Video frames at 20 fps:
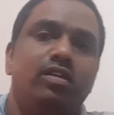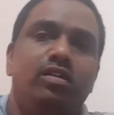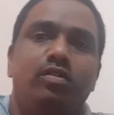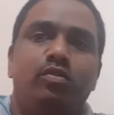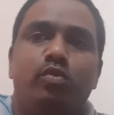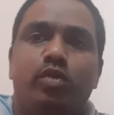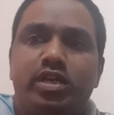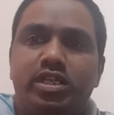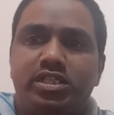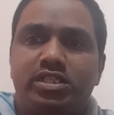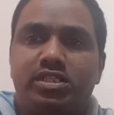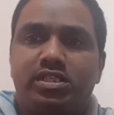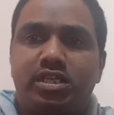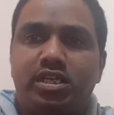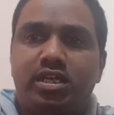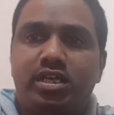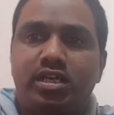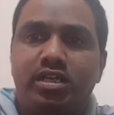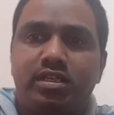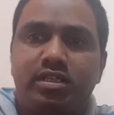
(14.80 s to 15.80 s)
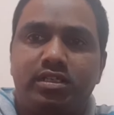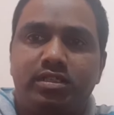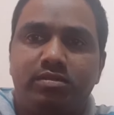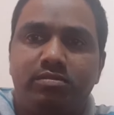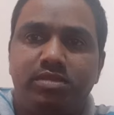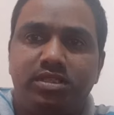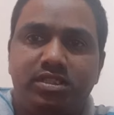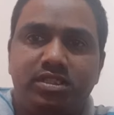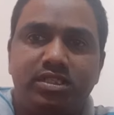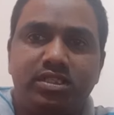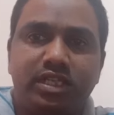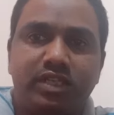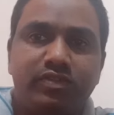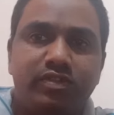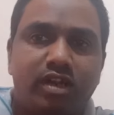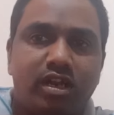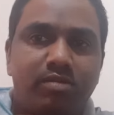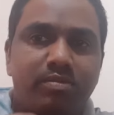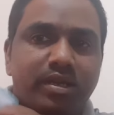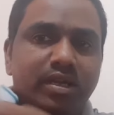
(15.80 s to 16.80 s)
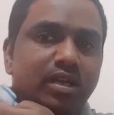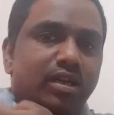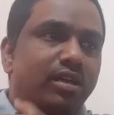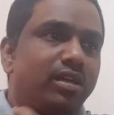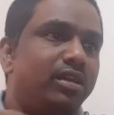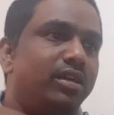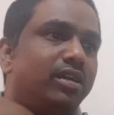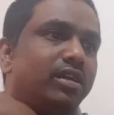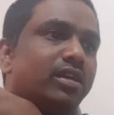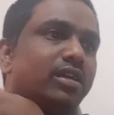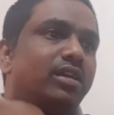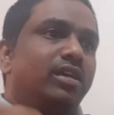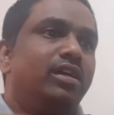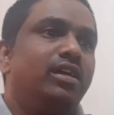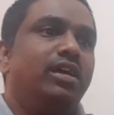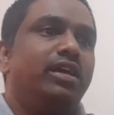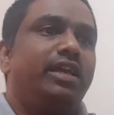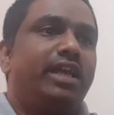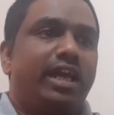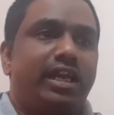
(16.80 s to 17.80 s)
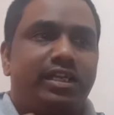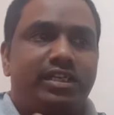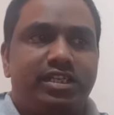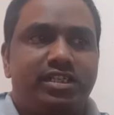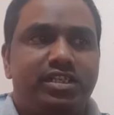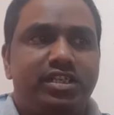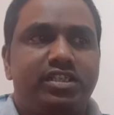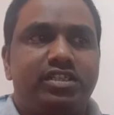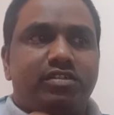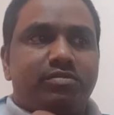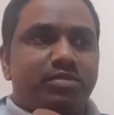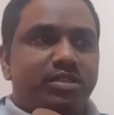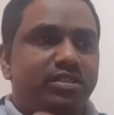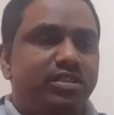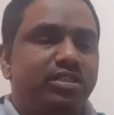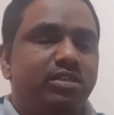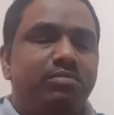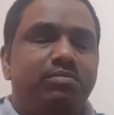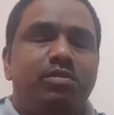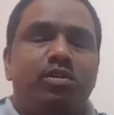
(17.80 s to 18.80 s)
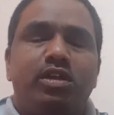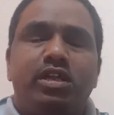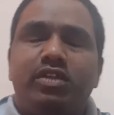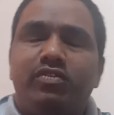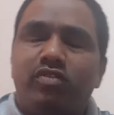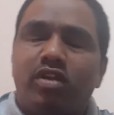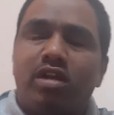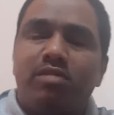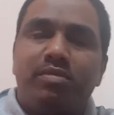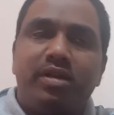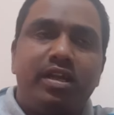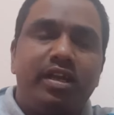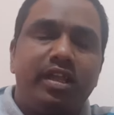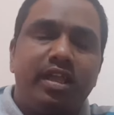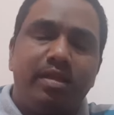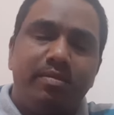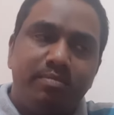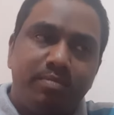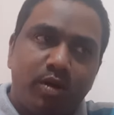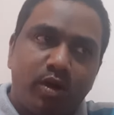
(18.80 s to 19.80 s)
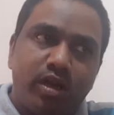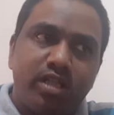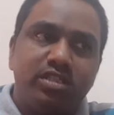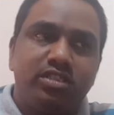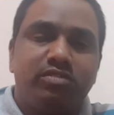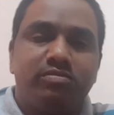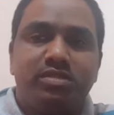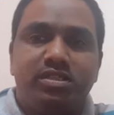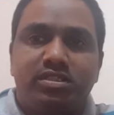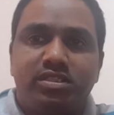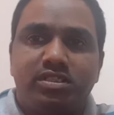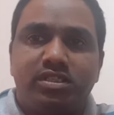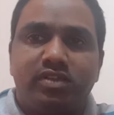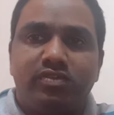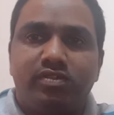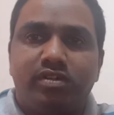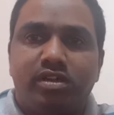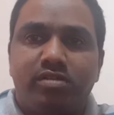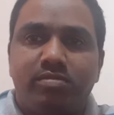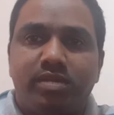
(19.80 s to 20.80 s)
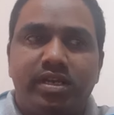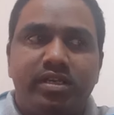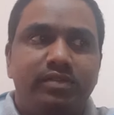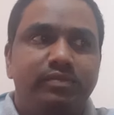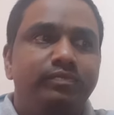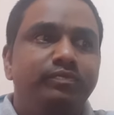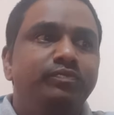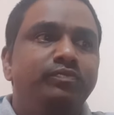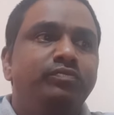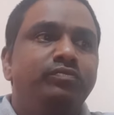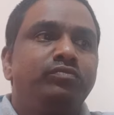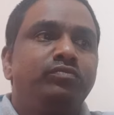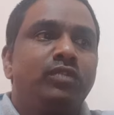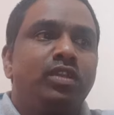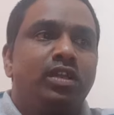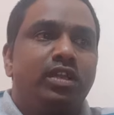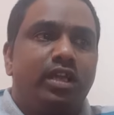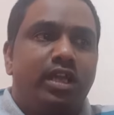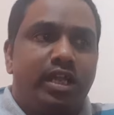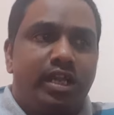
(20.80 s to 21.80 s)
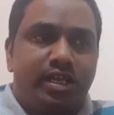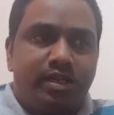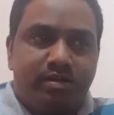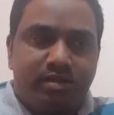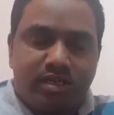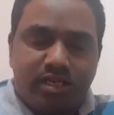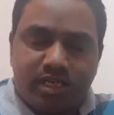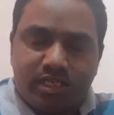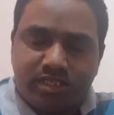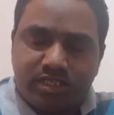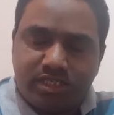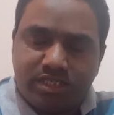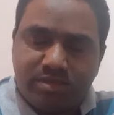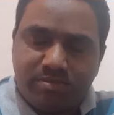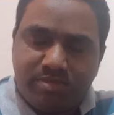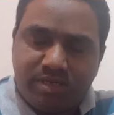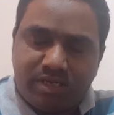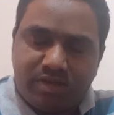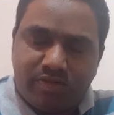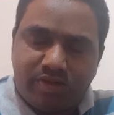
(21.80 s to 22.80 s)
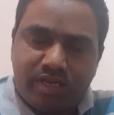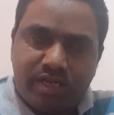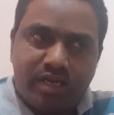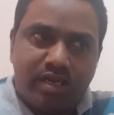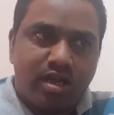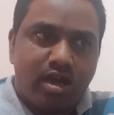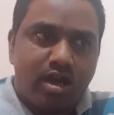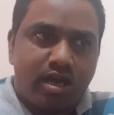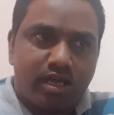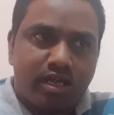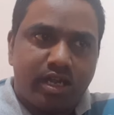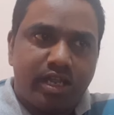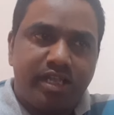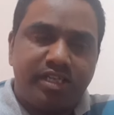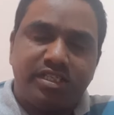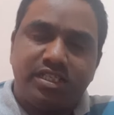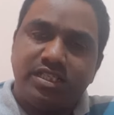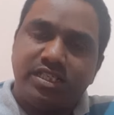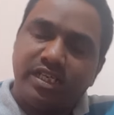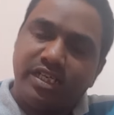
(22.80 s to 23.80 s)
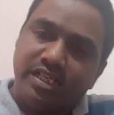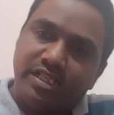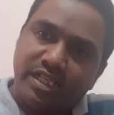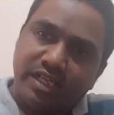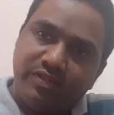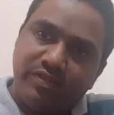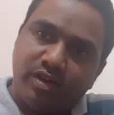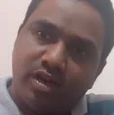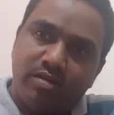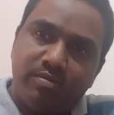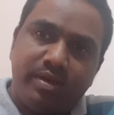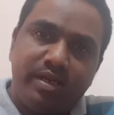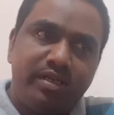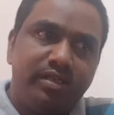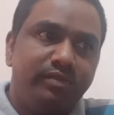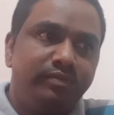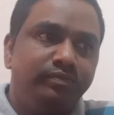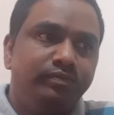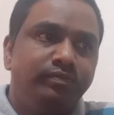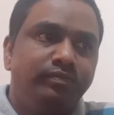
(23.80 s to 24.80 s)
what is business environment, characteristics of business environment, importance of business environment, and relationship between organizations and its environment,